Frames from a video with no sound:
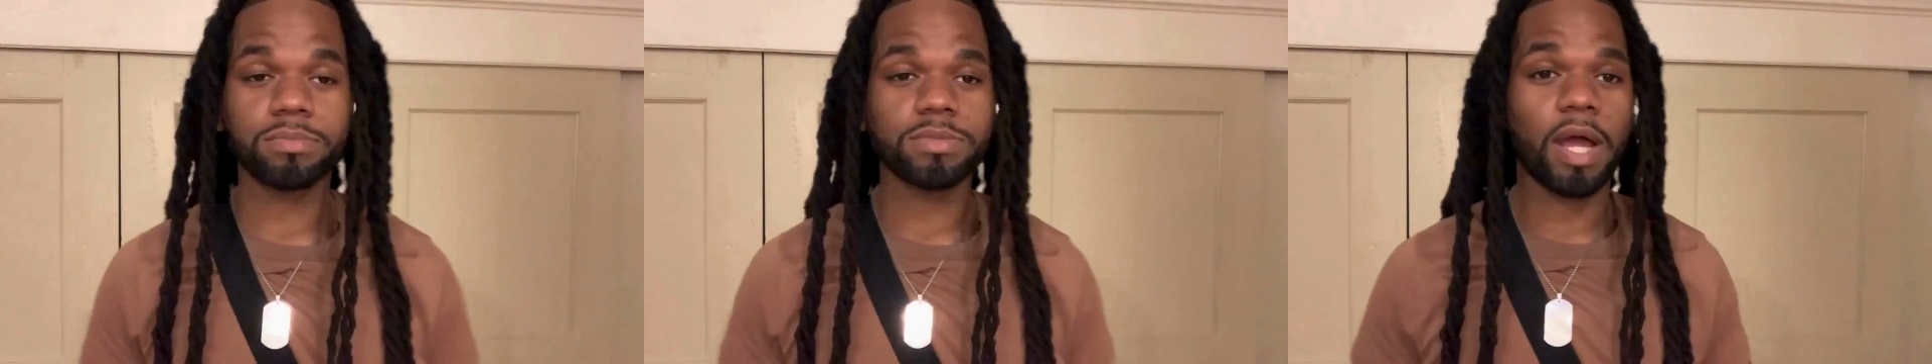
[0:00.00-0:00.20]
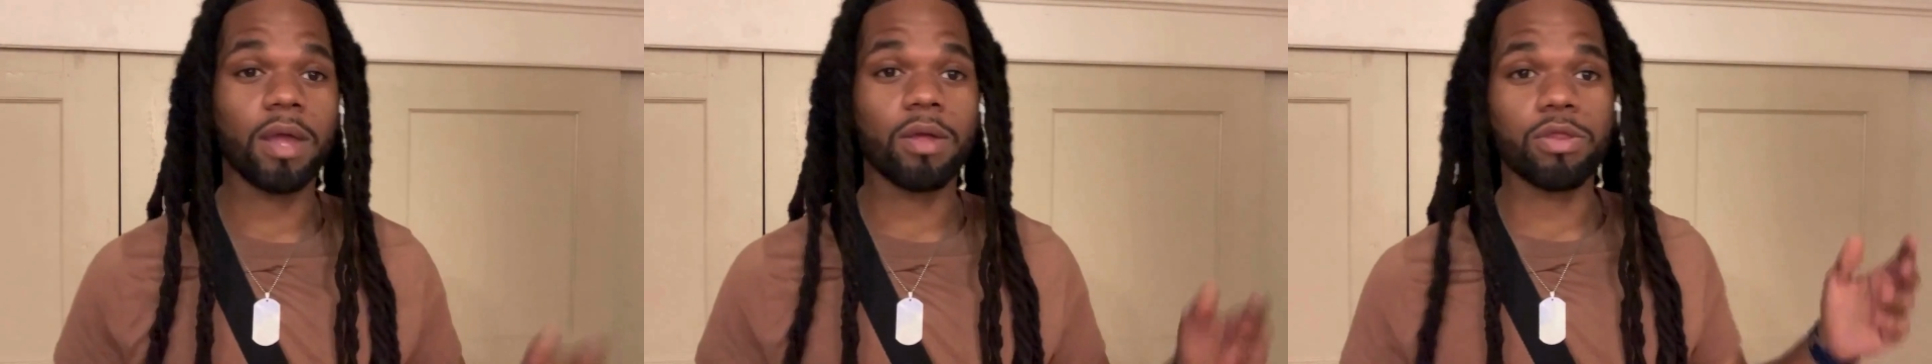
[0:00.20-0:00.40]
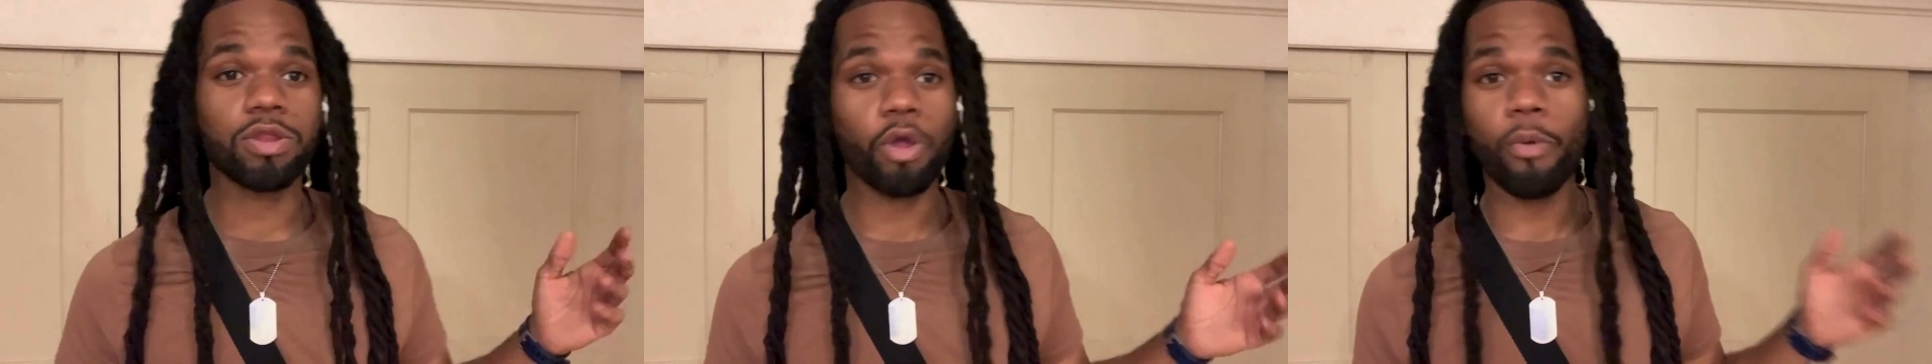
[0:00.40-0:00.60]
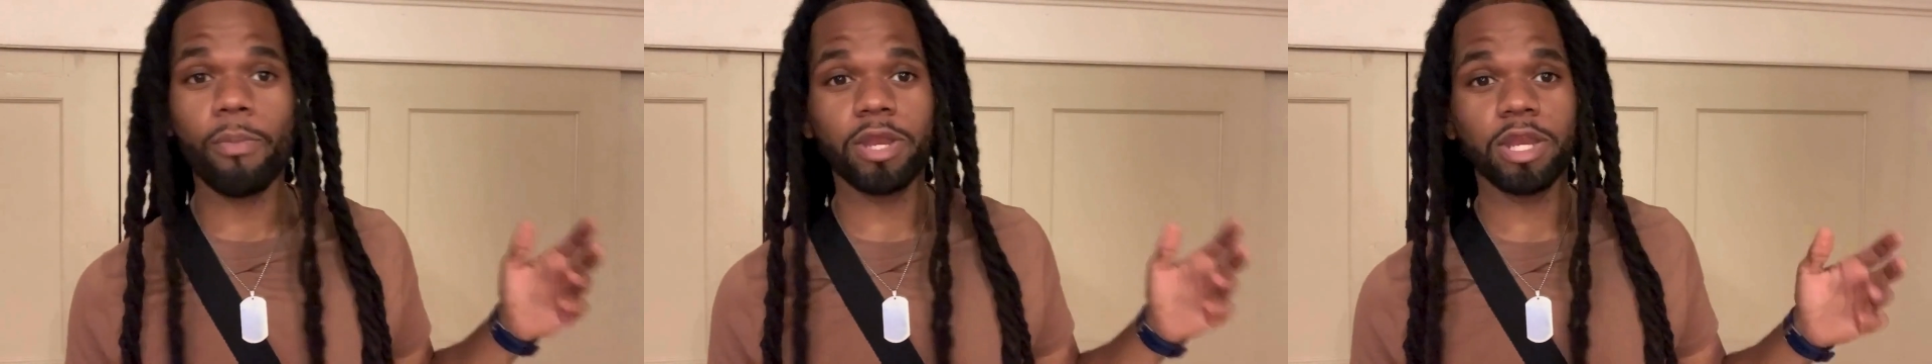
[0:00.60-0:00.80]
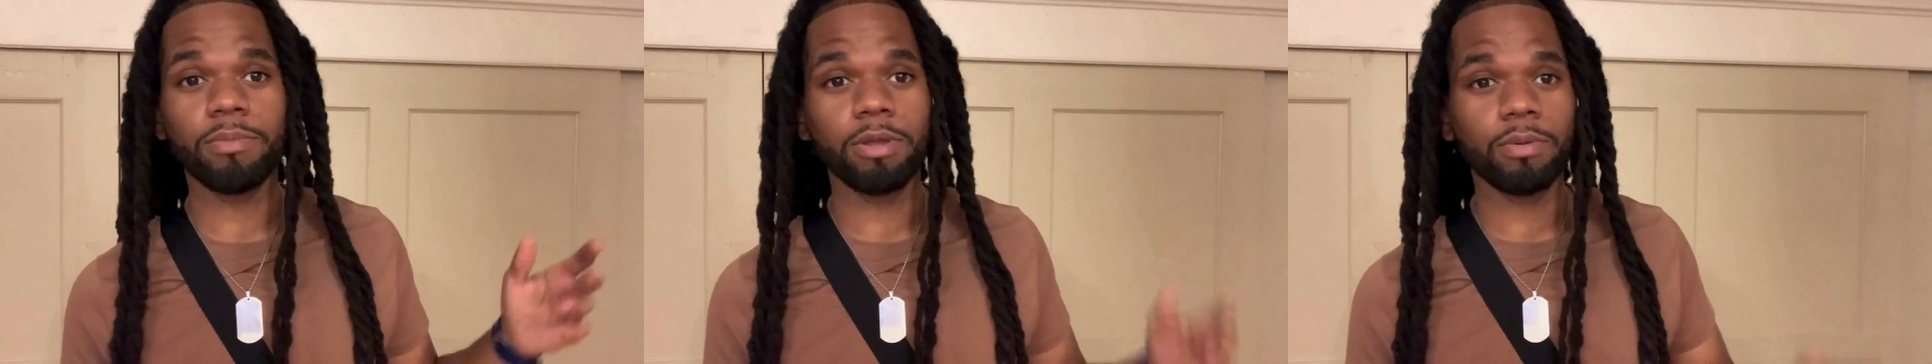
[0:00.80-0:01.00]
I have so
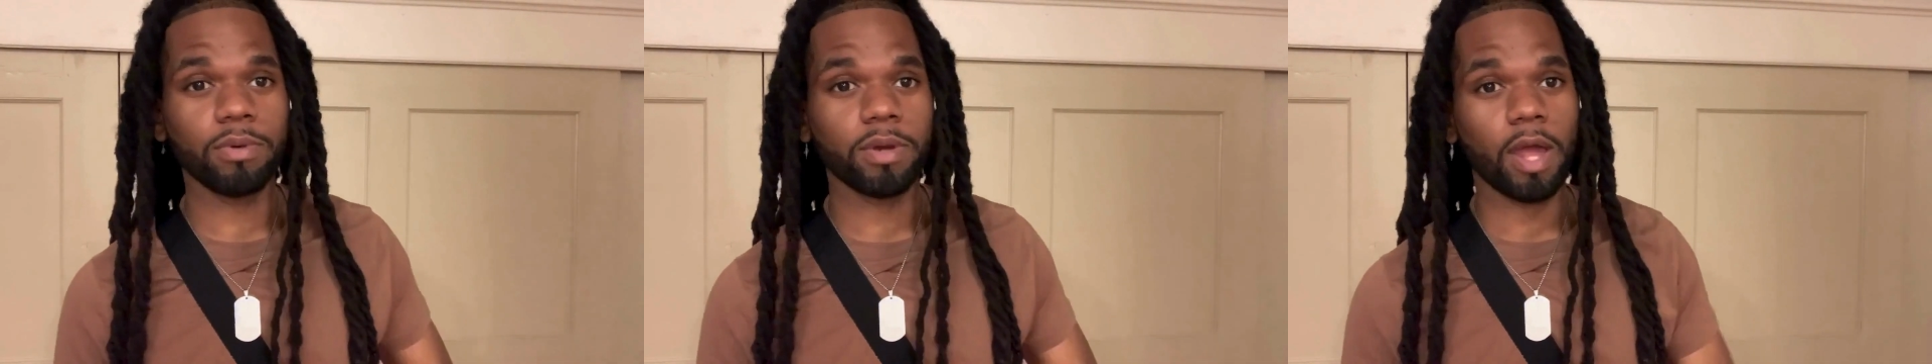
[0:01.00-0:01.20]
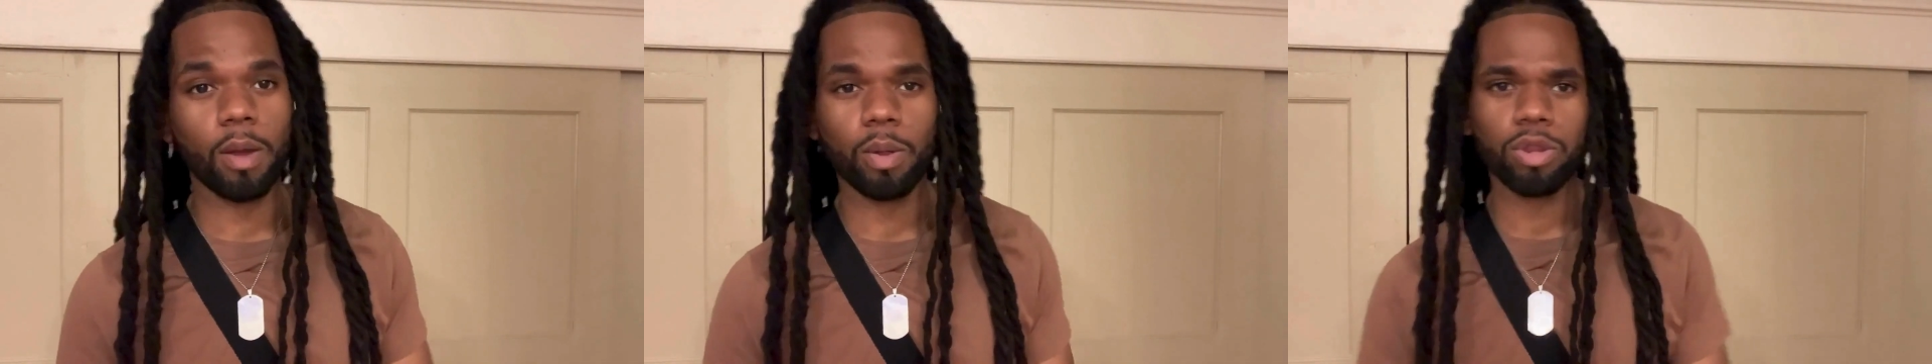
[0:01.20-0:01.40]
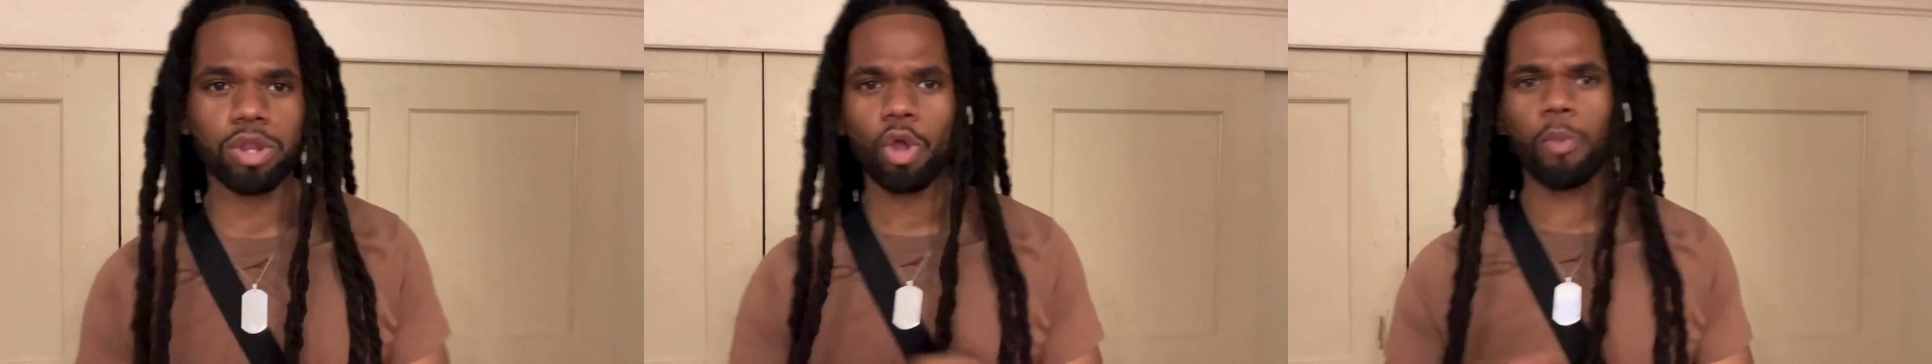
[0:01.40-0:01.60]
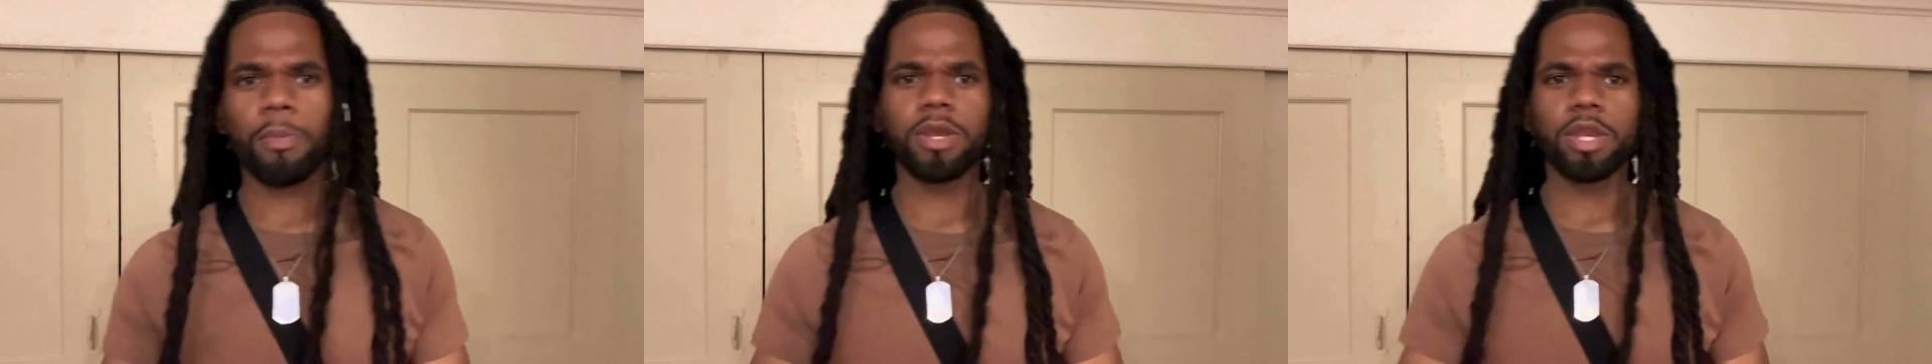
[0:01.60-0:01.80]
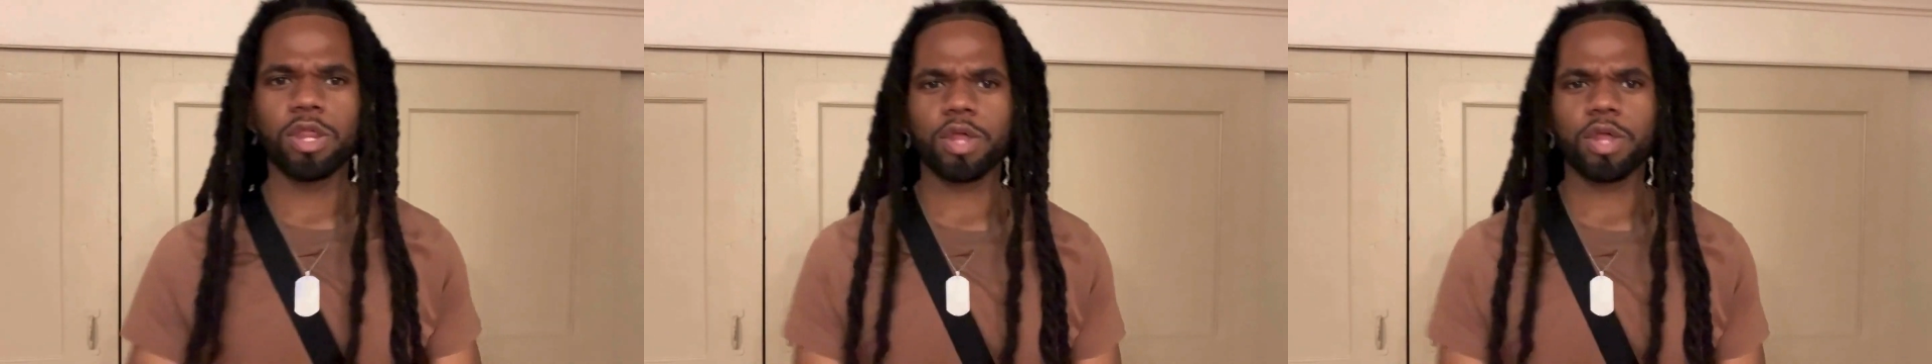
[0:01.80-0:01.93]
many people now, so many